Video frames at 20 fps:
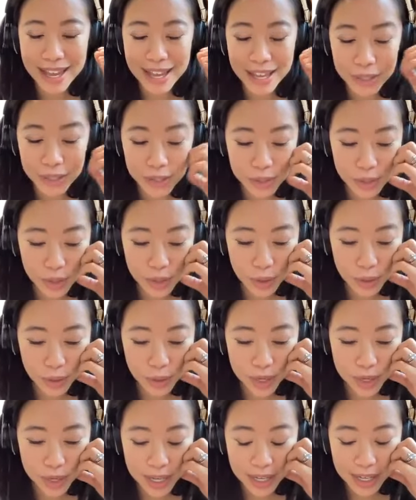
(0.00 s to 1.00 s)
And
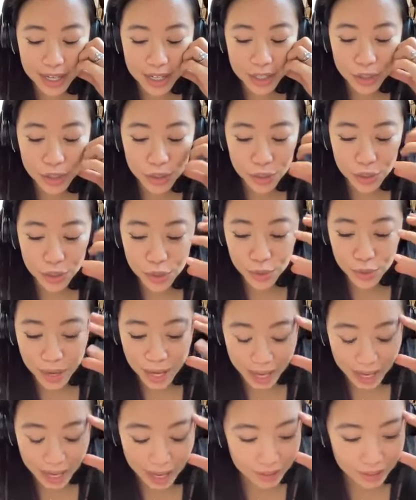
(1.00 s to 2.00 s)
so do you
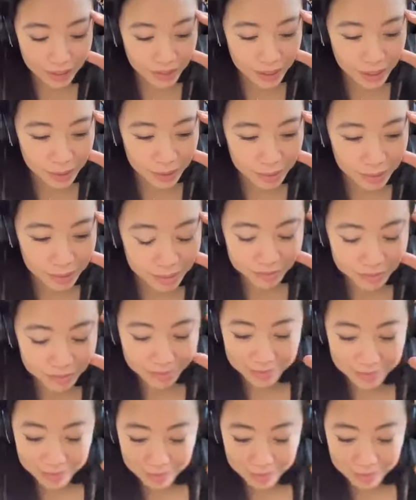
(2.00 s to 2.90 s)
have um